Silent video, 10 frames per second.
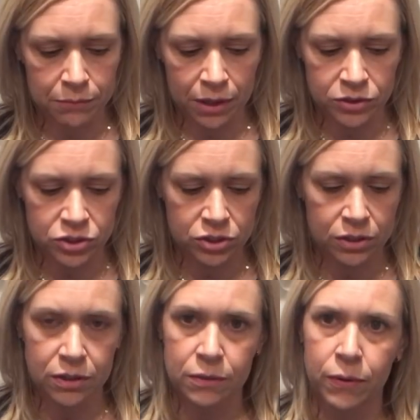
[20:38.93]
I'm not
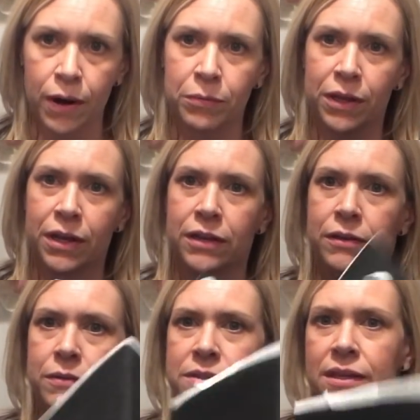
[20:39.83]
sure where I'm gonna
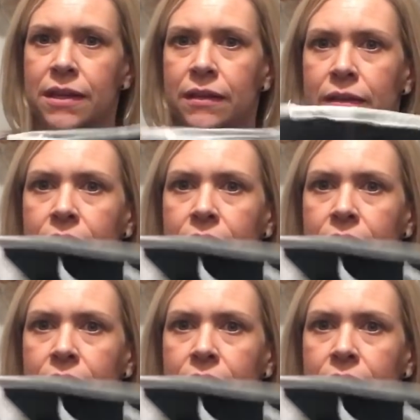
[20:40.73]
use it.